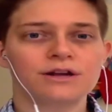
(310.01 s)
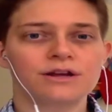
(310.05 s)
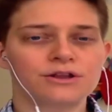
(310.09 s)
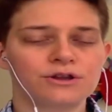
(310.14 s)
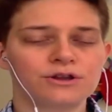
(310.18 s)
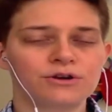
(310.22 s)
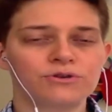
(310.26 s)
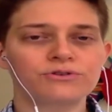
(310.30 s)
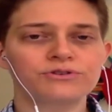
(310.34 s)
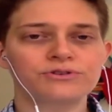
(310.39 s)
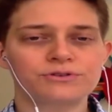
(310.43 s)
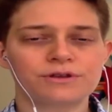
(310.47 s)

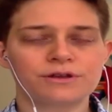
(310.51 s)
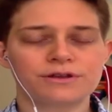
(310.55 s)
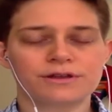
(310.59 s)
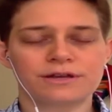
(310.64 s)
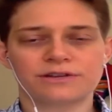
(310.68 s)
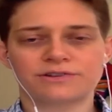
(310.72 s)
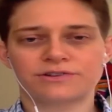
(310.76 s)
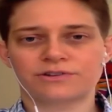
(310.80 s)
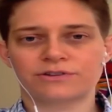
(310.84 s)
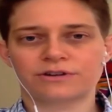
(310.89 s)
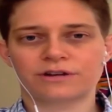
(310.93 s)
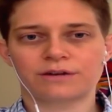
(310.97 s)
Those are the
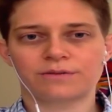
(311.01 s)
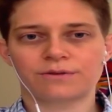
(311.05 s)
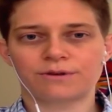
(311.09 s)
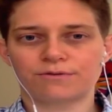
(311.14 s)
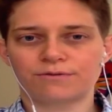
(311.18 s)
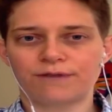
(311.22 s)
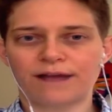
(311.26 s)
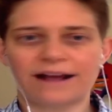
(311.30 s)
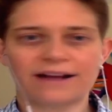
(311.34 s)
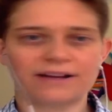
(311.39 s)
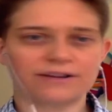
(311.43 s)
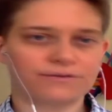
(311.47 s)
things that are going to be
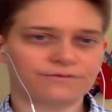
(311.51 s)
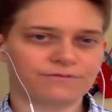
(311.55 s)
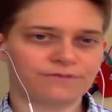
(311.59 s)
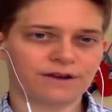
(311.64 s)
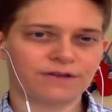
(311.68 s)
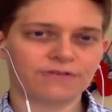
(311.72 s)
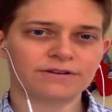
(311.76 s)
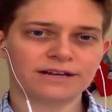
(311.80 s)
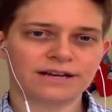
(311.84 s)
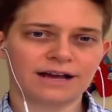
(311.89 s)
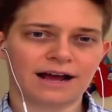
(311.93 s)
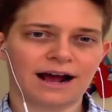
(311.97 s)
ranked
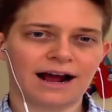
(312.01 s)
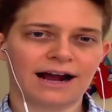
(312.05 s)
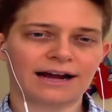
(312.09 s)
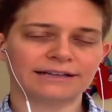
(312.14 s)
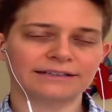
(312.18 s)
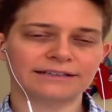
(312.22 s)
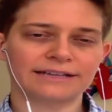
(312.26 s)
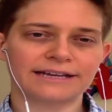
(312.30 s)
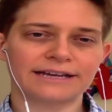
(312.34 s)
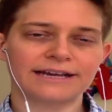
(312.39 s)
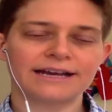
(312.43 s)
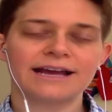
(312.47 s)
very
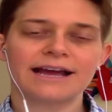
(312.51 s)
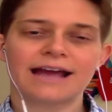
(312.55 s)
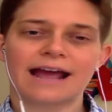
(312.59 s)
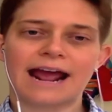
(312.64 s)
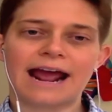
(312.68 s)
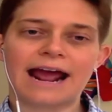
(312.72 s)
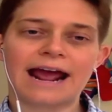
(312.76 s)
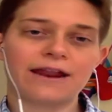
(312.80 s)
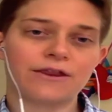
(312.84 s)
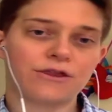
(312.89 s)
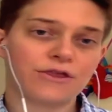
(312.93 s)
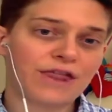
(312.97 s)
highly,
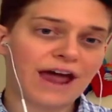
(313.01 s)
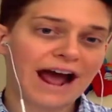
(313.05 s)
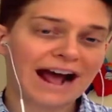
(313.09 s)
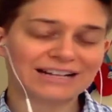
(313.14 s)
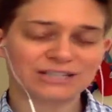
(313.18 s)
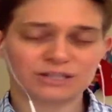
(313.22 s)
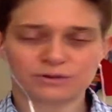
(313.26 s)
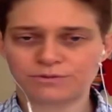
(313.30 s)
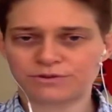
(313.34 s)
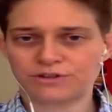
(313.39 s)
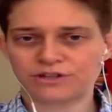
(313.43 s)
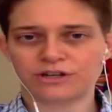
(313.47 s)
and
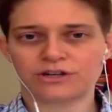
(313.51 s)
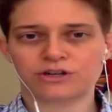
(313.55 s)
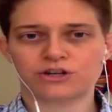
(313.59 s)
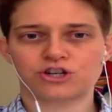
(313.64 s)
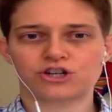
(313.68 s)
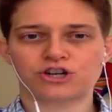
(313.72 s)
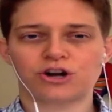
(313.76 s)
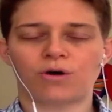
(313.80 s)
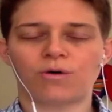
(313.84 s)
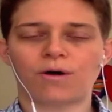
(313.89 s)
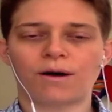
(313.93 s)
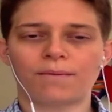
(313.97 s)
that's what's going to
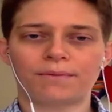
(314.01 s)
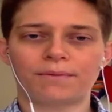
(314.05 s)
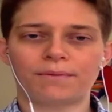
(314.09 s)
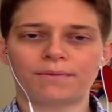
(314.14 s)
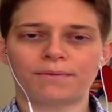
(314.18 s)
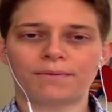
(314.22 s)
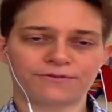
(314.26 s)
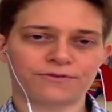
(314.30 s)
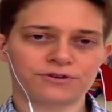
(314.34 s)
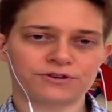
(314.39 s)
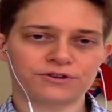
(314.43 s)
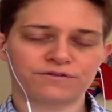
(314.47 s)
show up on
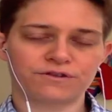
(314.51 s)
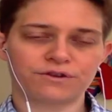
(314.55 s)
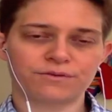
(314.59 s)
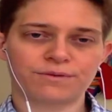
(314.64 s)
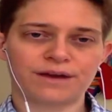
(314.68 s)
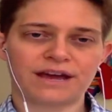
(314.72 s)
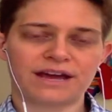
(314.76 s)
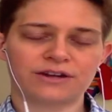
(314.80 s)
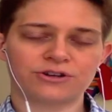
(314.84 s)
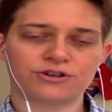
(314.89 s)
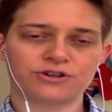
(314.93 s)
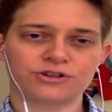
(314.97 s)
the first few
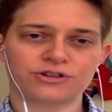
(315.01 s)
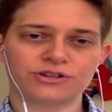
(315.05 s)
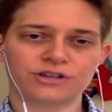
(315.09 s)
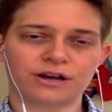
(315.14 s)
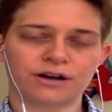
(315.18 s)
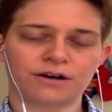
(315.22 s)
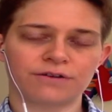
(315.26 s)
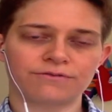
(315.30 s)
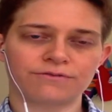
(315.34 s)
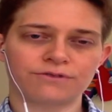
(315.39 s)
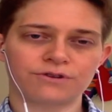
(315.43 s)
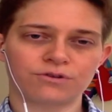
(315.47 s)
pages
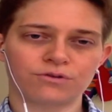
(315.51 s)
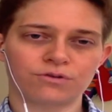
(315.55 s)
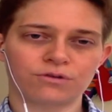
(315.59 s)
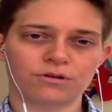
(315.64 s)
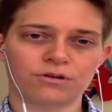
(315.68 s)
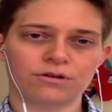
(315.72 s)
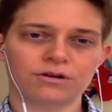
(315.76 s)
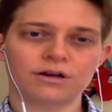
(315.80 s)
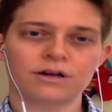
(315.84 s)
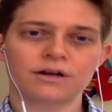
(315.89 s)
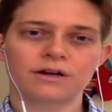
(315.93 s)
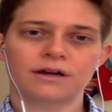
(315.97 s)
of
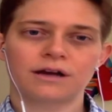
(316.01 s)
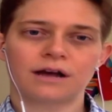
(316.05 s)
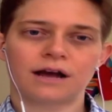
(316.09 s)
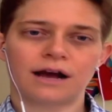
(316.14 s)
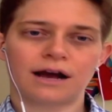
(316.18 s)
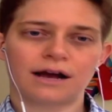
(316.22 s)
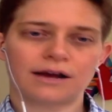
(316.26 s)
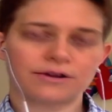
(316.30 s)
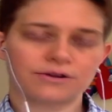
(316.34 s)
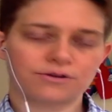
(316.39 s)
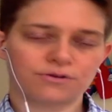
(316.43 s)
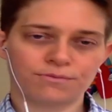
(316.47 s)
your
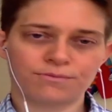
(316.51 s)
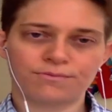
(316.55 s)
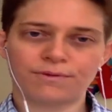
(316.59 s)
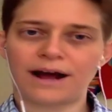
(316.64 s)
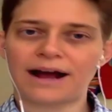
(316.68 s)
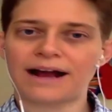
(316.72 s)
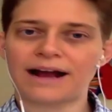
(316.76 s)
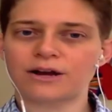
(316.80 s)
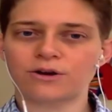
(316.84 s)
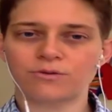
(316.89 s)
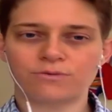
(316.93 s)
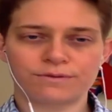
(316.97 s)

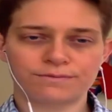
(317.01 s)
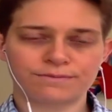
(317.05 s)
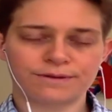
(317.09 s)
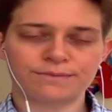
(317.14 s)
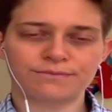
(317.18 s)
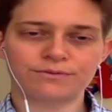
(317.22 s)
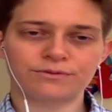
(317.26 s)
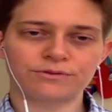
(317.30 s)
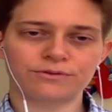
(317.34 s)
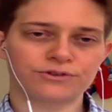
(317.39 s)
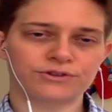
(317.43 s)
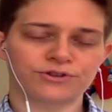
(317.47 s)
bio when
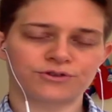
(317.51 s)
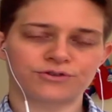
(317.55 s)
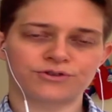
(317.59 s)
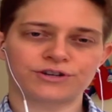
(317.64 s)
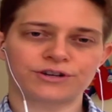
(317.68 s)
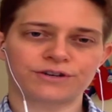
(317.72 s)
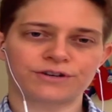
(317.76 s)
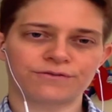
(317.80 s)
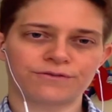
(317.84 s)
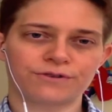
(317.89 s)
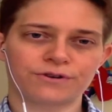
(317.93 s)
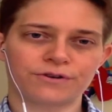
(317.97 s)
people are
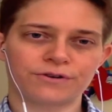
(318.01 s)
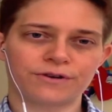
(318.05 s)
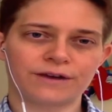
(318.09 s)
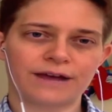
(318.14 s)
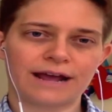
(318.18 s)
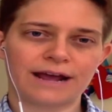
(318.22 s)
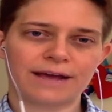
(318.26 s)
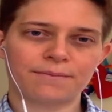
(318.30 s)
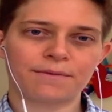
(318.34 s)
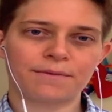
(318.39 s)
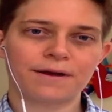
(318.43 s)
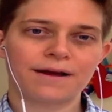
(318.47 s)
searching for your
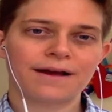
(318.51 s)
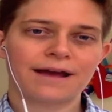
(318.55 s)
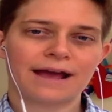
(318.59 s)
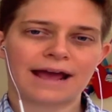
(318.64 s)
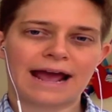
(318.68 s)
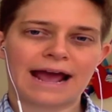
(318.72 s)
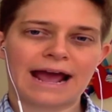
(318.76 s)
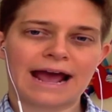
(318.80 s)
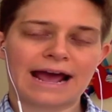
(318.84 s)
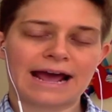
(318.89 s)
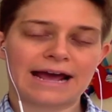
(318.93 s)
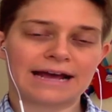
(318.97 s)
name.
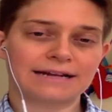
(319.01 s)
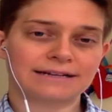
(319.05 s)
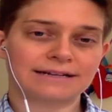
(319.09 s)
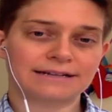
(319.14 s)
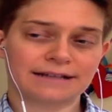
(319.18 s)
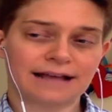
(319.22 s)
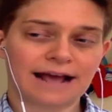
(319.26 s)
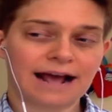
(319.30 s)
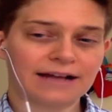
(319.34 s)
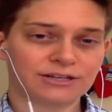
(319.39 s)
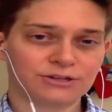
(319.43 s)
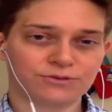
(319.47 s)
And
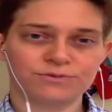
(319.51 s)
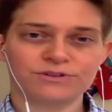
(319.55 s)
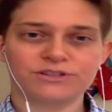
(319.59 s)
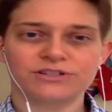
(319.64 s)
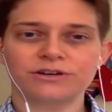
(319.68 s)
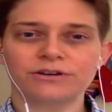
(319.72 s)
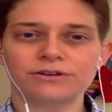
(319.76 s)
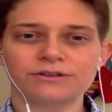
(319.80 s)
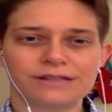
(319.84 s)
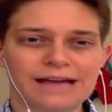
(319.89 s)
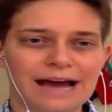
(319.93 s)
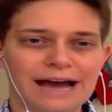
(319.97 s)
as a
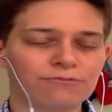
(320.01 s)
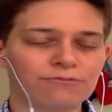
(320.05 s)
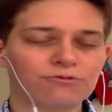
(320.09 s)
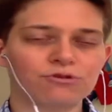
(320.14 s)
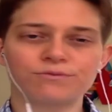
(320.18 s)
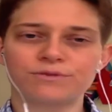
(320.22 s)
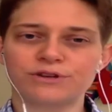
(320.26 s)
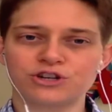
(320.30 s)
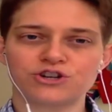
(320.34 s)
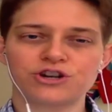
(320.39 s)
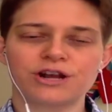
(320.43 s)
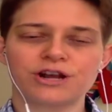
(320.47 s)
result, that will
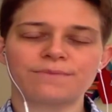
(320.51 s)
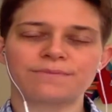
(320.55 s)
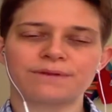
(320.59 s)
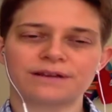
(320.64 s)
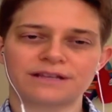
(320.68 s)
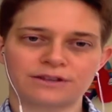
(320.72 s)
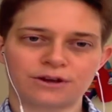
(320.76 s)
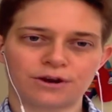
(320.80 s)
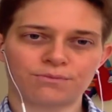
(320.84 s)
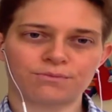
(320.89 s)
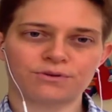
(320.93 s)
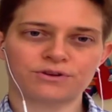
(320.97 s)
be shaping
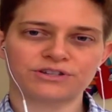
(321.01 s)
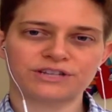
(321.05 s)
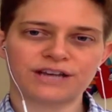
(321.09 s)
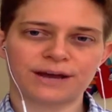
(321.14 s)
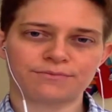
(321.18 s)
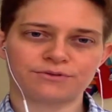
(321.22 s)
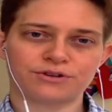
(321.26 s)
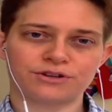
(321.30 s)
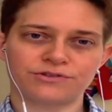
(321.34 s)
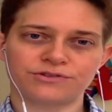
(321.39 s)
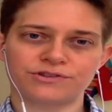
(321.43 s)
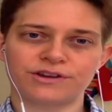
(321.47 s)
their
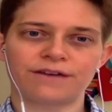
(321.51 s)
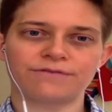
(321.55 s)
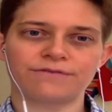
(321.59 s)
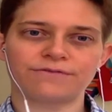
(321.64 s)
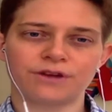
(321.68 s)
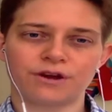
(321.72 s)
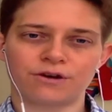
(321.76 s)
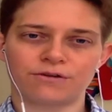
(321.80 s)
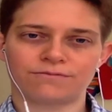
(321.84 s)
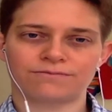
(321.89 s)
perceptions of you.